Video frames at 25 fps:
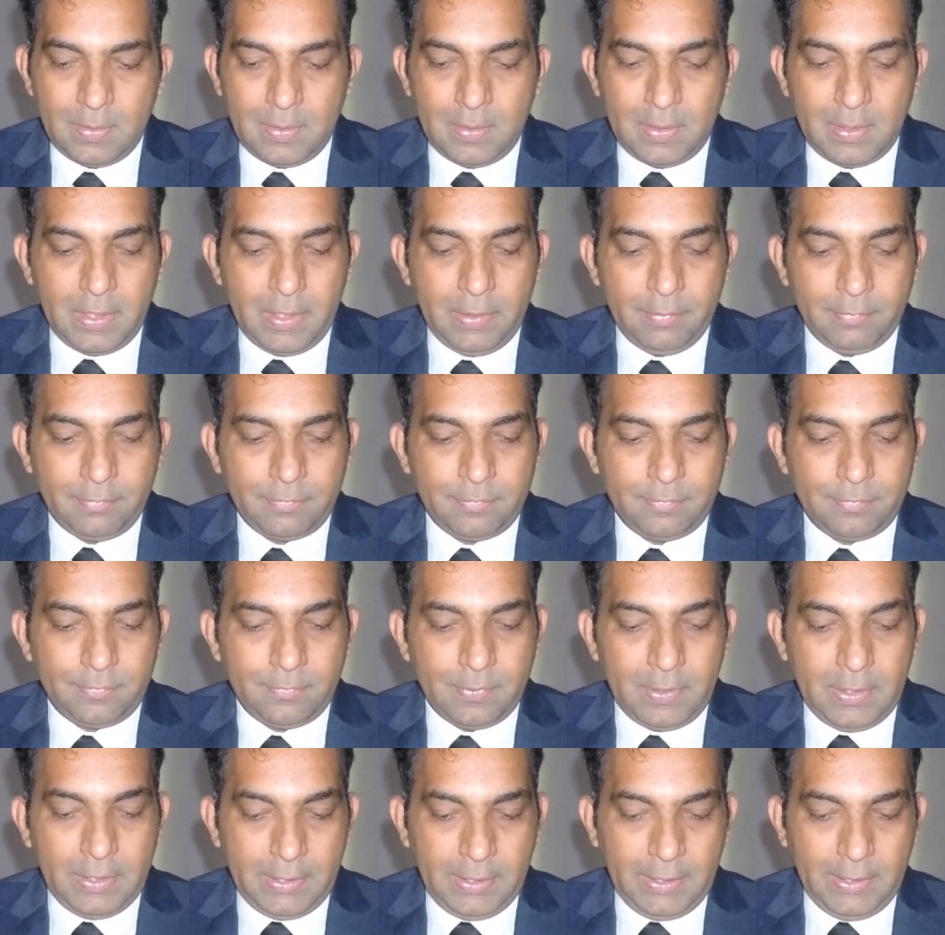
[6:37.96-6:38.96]
if
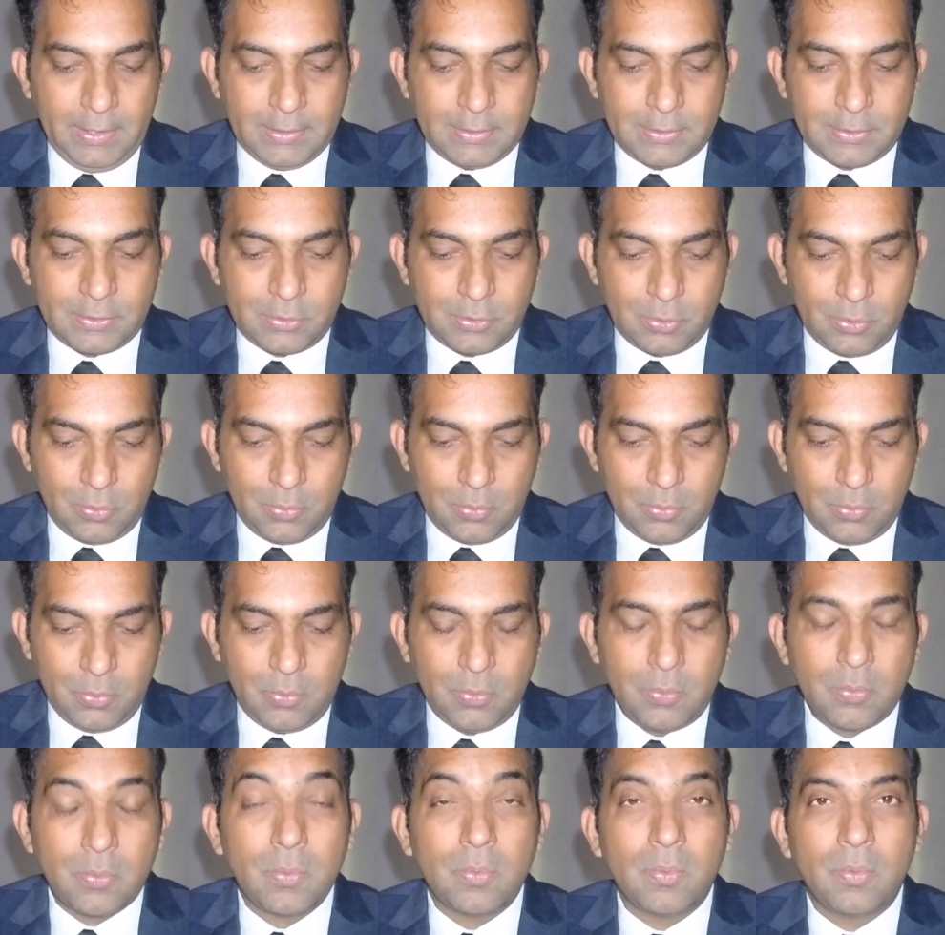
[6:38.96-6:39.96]
it is
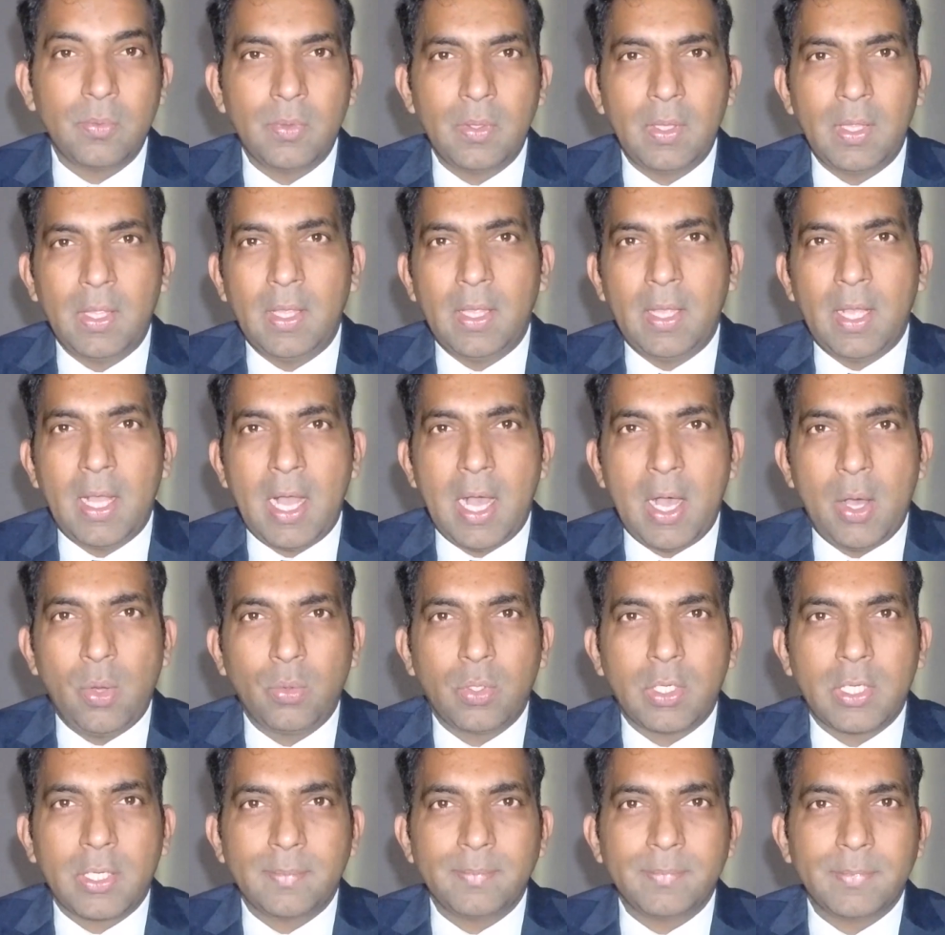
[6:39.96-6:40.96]
so, how
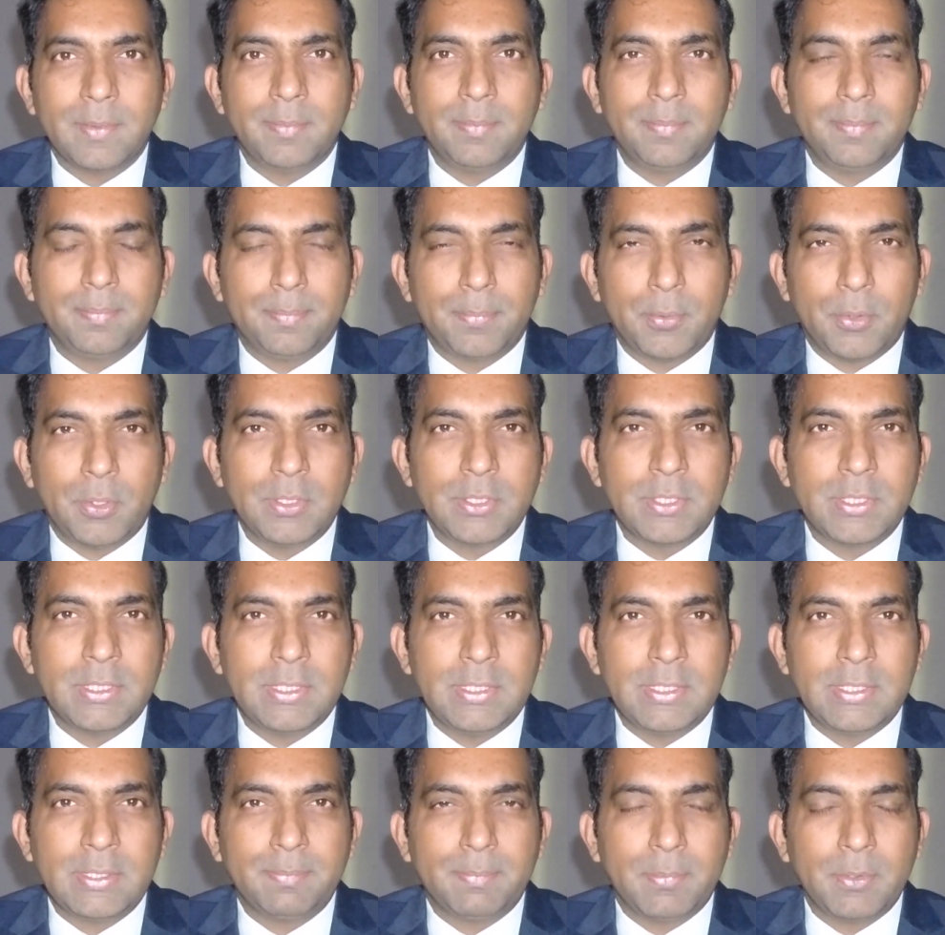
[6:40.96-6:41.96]
come the
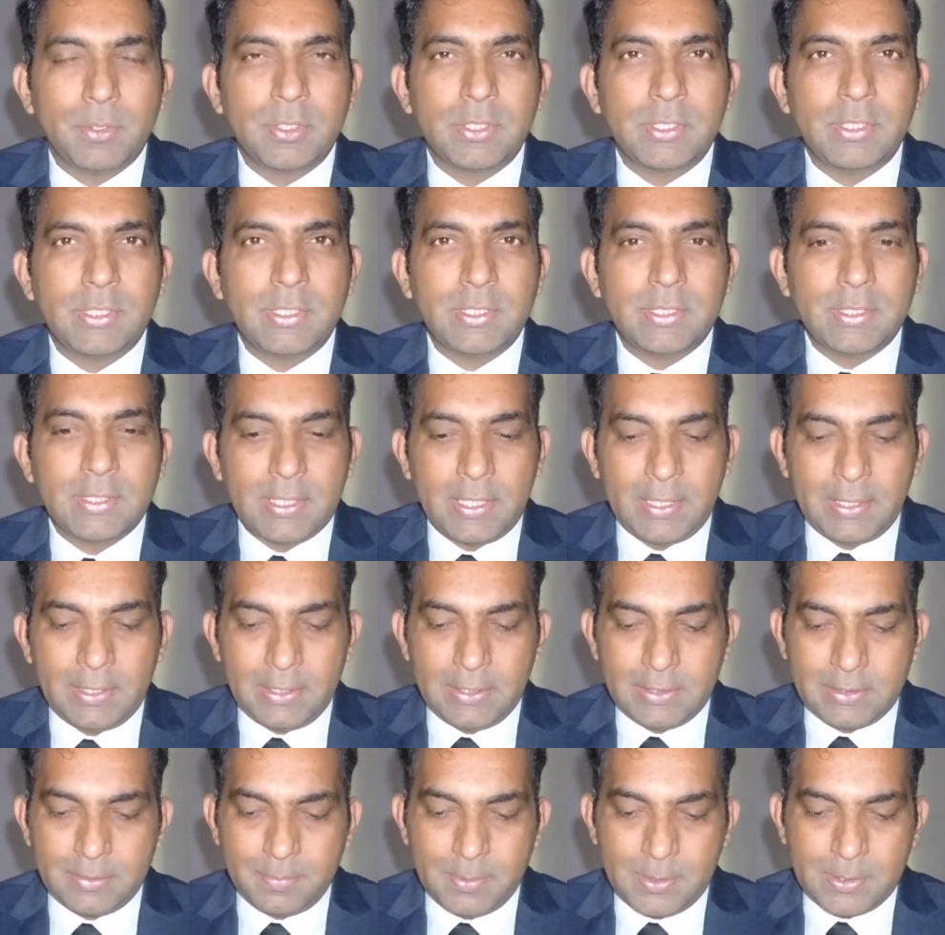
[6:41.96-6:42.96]
position title
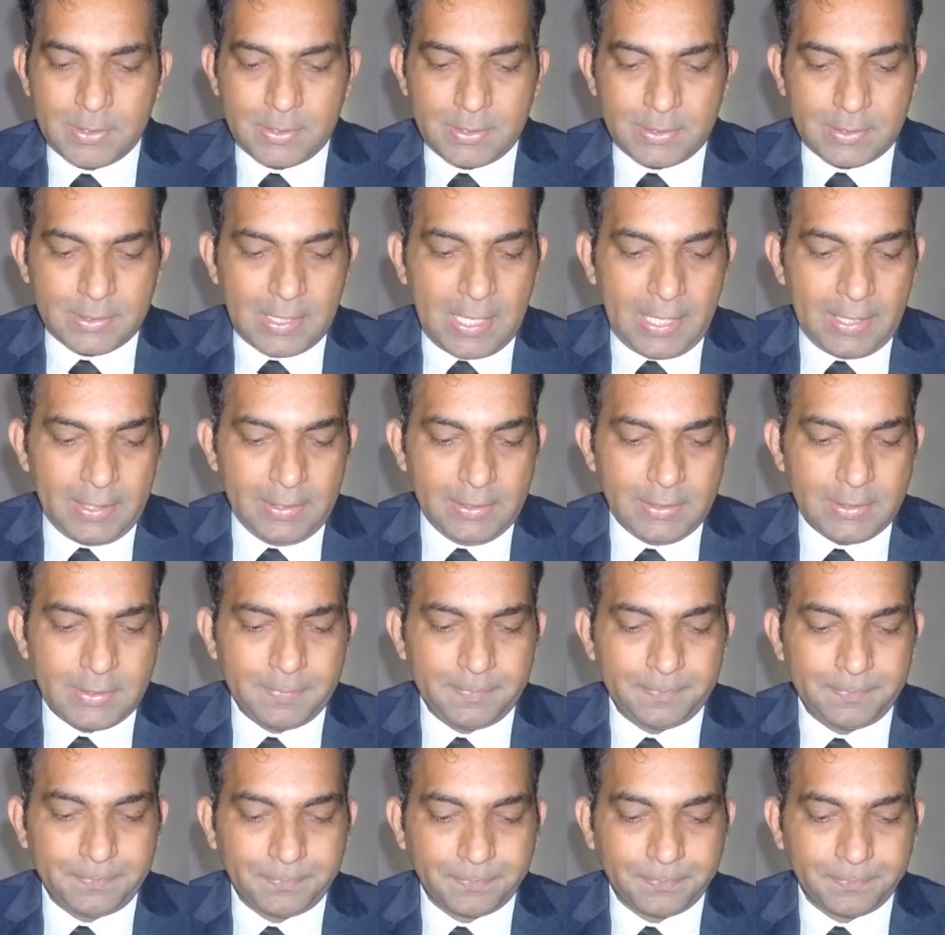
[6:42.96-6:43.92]
is business analyst?